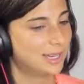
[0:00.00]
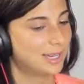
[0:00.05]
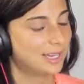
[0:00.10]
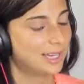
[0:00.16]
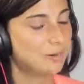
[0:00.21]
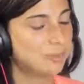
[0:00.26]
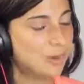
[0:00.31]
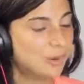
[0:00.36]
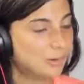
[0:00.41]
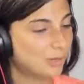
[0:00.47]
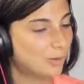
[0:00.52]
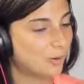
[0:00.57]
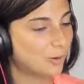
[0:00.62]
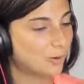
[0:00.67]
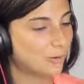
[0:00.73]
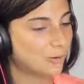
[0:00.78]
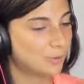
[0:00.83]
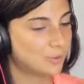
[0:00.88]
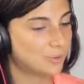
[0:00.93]
he met me at
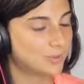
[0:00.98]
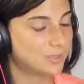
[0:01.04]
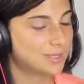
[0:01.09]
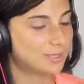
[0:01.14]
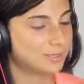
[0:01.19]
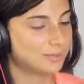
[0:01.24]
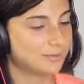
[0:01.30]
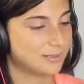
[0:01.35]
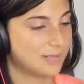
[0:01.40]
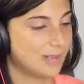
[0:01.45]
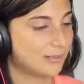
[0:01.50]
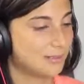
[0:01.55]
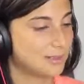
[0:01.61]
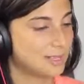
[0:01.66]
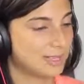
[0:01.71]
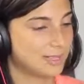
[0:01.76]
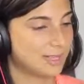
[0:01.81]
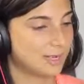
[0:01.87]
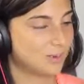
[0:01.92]
Whole Foods
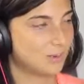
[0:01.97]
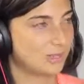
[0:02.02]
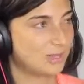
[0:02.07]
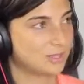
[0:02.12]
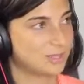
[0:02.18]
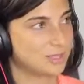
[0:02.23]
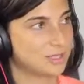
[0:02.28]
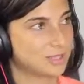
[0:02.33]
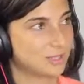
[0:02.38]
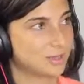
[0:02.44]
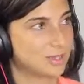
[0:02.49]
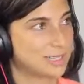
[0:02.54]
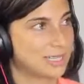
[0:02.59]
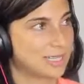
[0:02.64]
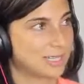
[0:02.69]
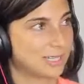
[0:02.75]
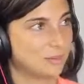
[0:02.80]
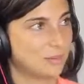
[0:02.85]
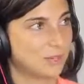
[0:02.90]
every day that week and started
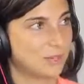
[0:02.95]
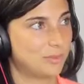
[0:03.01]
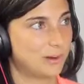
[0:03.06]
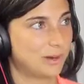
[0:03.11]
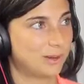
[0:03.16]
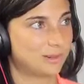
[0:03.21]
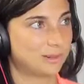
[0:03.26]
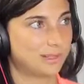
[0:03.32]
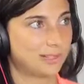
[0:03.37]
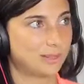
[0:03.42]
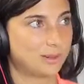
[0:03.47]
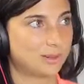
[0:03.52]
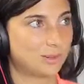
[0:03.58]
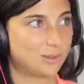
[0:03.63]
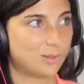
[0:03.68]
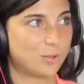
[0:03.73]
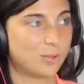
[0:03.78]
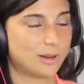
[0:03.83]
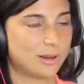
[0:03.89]
telling me about like
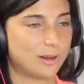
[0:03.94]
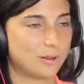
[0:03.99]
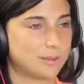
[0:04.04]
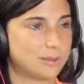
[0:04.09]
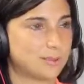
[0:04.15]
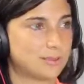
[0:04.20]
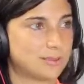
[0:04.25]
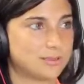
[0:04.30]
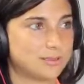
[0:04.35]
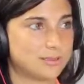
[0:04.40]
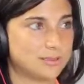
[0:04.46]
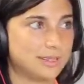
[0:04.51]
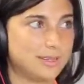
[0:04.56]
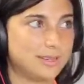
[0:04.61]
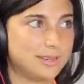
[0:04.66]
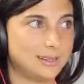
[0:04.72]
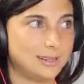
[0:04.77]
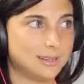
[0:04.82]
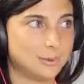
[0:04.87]
what I was
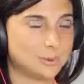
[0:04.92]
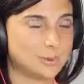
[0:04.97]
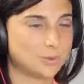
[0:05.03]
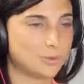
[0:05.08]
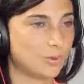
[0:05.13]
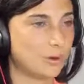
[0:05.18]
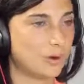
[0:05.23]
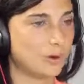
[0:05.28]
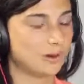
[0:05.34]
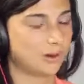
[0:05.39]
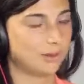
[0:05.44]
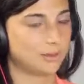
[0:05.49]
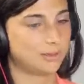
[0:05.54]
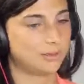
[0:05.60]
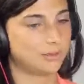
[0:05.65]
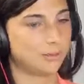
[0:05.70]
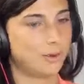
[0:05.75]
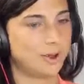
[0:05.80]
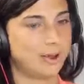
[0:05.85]
eating that was wrong
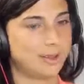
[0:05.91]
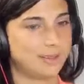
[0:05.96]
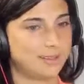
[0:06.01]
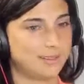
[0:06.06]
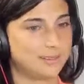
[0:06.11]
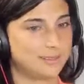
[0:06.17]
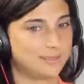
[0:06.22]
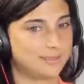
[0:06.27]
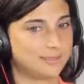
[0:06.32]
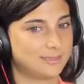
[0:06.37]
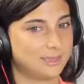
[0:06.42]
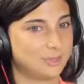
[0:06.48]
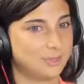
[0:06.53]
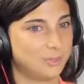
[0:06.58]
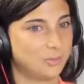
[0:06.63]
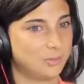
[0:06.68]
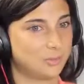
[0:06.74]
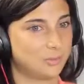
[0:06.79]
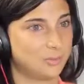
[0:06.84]
and why, you
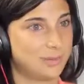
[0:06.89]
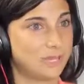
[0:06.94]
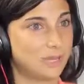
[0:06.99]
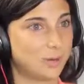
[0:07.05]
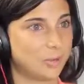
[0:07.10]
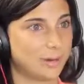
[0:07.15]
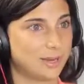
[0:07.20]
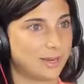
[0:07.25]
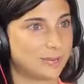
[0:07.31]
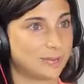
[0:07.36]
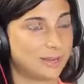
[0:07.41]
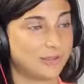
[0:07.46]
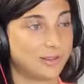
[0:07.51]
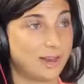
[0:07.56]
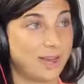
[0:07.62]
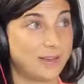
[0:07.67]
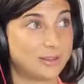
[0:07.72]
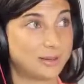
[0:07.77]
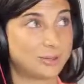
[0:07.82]
know, me growing up never
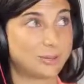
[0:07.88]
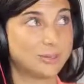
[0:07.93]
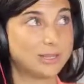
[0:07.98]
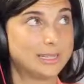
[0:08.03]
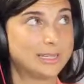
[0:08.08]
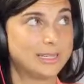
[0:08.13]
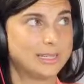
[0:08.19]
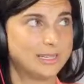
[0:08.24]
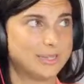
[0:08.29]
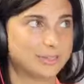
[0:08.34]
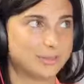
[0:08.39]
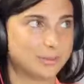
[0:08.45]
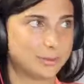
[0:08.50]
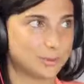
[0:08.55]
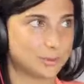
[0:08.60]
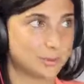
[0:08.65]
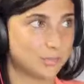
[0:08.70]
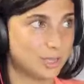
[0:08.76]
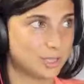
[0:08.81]
having really eaten
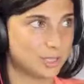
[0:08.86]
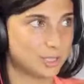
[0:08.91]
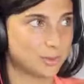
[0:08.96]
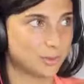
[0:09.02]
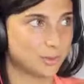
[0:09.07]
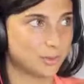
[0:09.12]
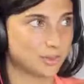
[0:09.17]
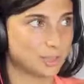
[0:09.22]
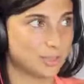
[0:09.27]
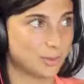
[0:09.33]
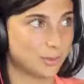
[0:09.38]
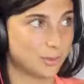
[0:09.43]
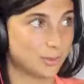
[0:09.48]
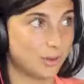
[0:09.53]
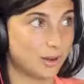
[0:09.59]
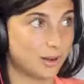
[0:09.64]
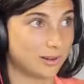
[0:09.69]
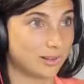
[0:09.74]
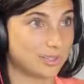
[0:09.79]
fruits or vegetables that were
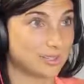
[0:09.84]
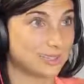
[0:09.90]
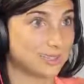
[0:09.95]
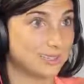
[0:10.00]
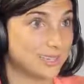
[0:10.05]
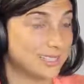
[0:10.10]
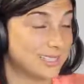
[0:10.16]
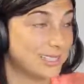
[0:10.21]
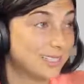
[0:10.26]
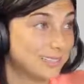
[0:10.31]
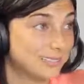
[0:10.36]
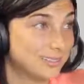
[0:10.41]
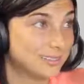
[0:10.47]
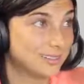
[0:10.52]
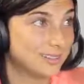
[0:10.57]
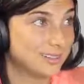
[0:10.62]
raw, because I didn't.